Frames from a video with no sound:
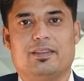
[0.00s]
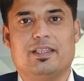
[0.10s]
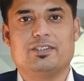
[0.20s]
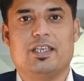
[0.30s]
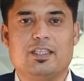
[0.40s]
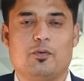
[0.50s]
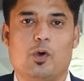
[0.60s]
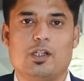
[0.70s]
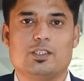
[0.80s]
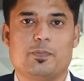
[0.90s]
They say the
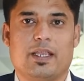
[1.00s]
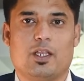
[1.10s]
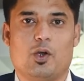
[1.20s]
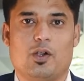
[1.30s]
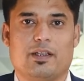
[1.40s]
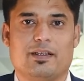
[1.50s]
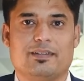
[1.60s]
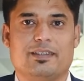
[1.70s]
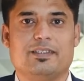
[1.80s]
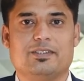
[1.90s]
walls speak a
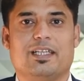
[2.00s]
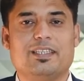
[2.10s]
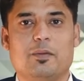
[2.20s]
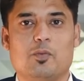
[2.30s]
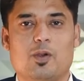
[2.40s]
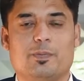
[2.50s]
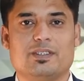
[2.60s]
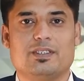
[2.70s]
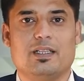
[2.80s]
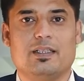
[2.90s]
lot. There is nothing more
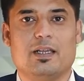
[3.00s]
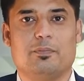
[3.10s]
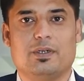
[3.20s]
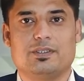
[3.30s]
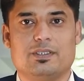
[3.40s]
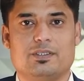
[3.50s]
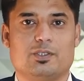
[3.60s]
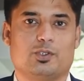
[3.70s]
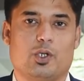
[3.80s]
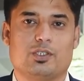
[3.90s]
personal than a
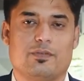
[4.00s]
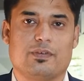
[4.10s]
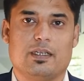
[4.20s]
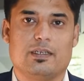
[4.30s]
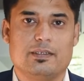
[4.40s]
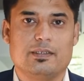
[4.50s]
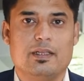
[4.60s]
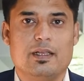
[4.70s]
person's choice of color.